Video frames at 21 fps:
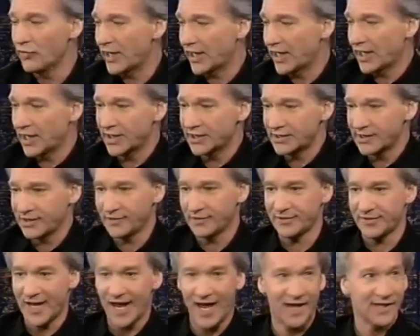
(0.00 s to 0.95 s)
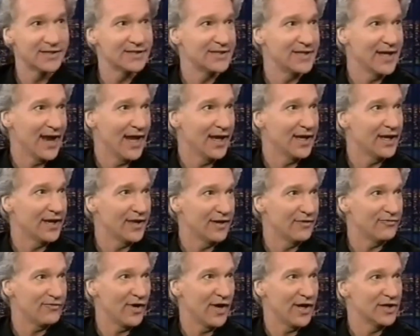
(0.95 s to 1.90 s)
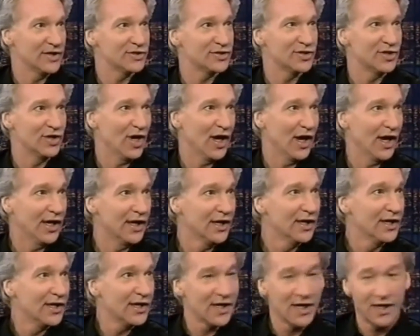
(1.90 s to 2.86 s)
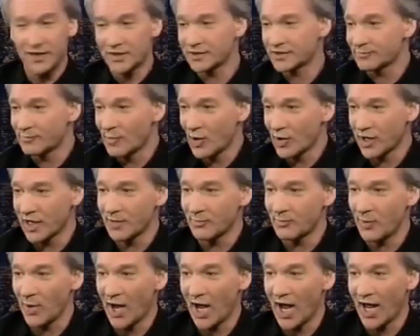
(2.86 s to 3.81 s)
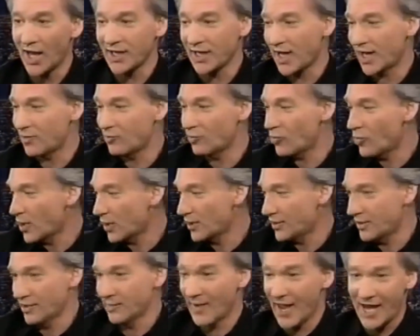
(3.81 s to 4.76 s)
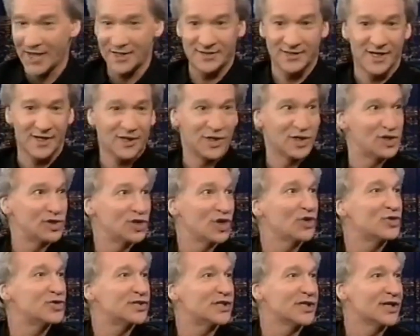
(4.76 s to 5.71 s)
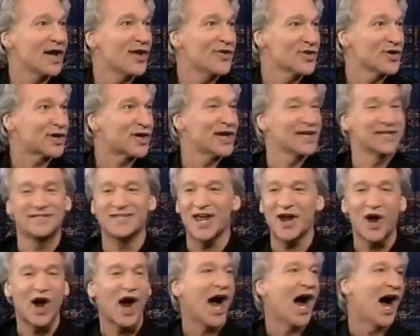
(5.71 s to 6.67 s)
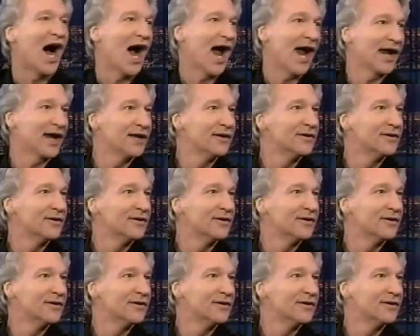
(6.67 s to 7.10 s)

They get into their dad's den and they find his gun and they're smoking pot, and one of them accidentally shoots the other because they're high.